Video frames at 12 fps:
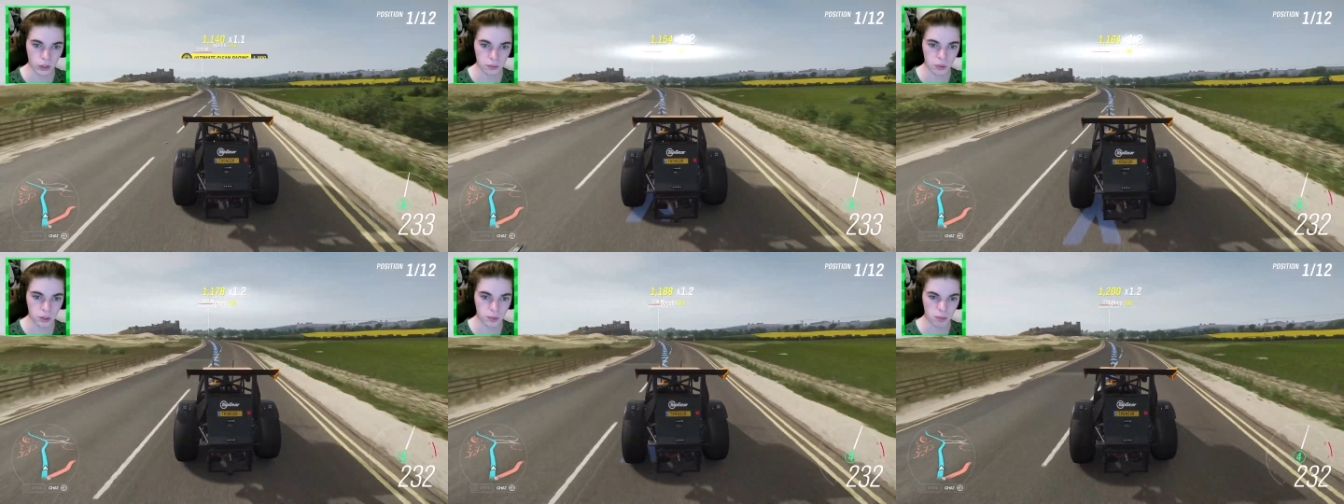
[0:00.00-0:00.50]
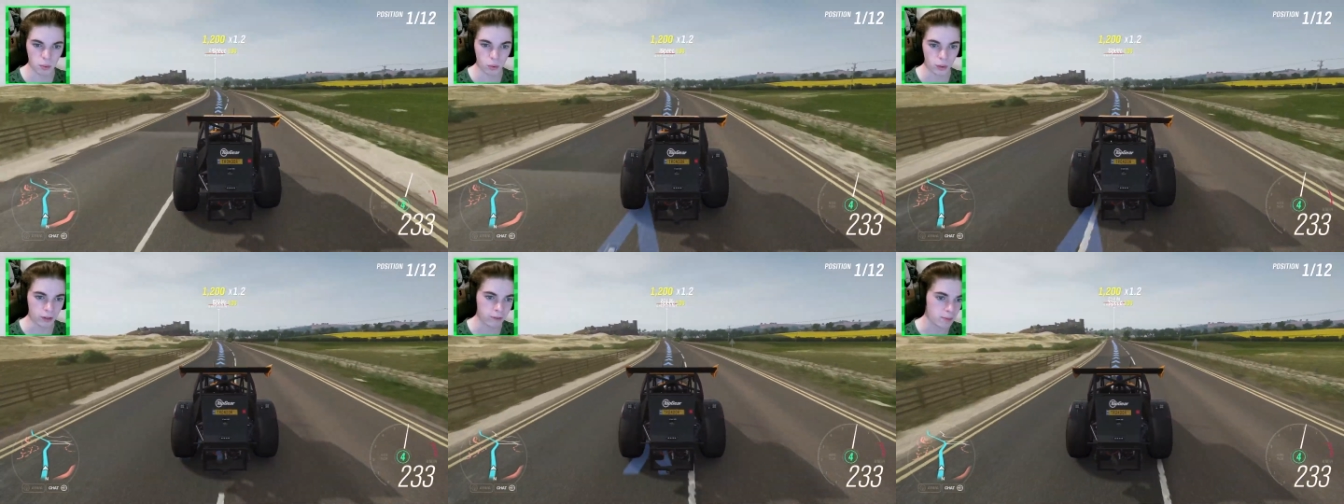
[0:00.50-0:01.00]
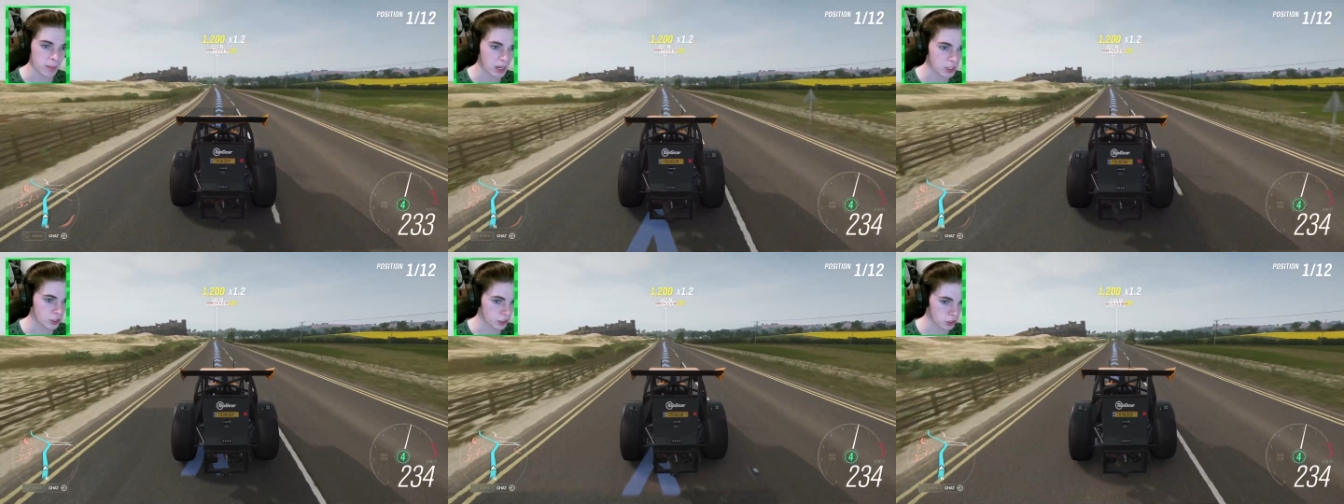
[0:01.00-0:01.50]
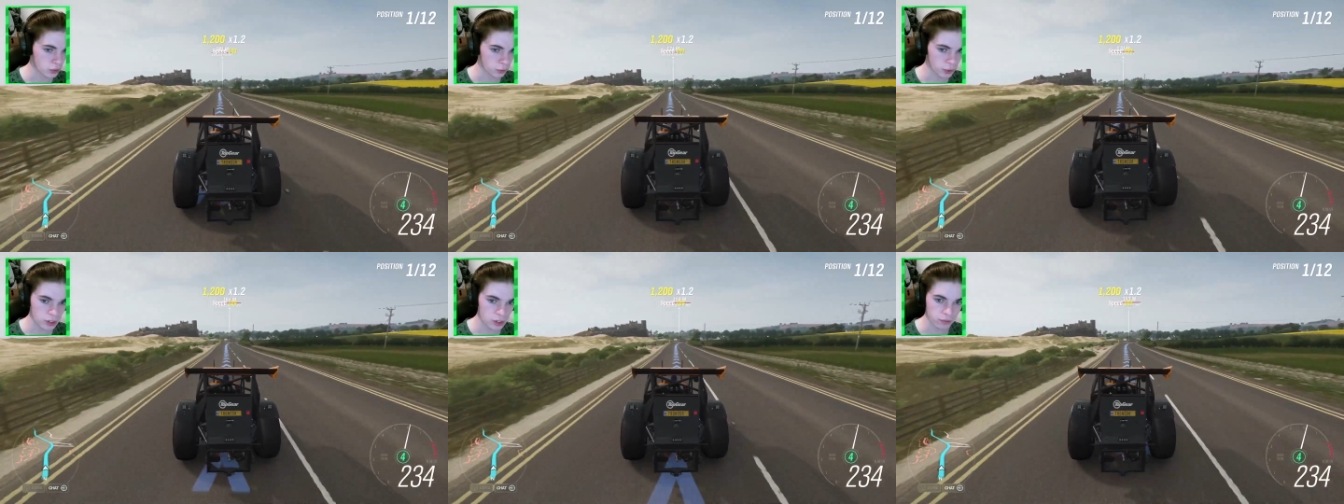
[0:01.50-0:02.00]
put a bit more information into
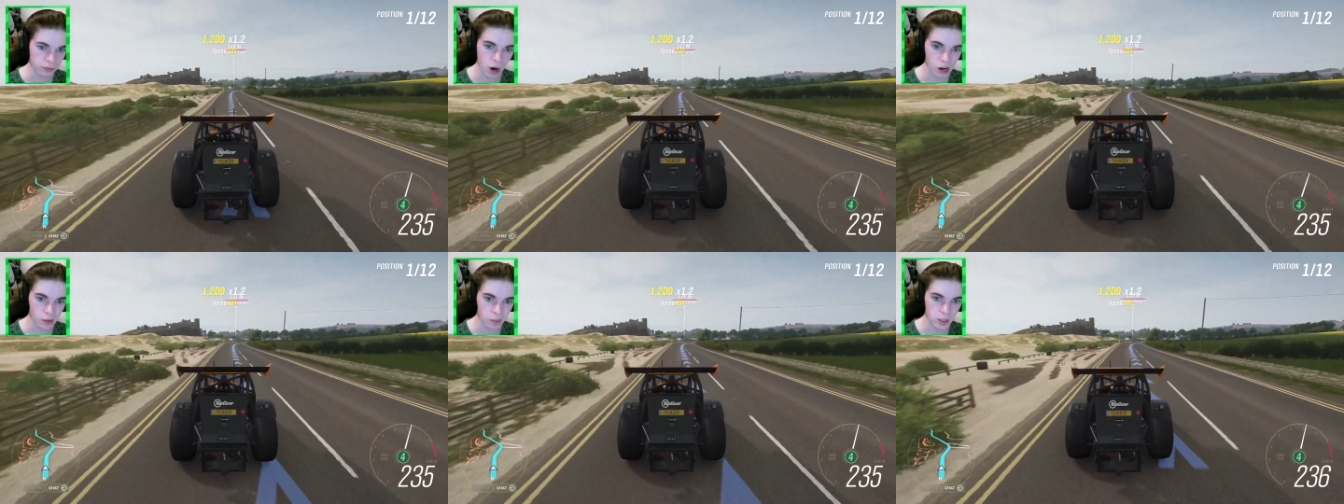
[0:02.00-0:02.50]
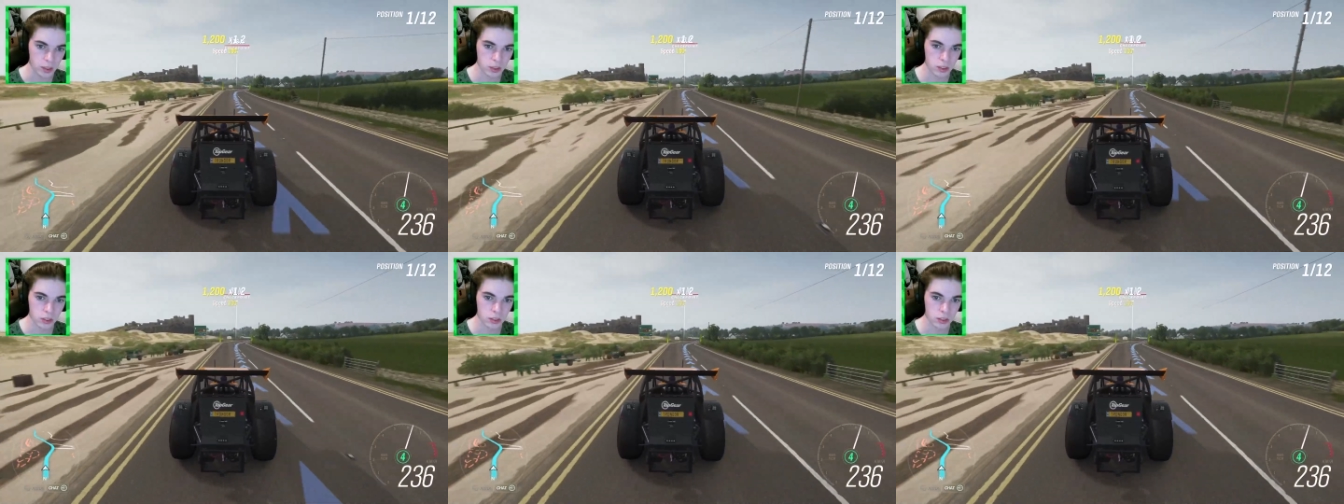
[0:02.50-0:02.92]
its environment.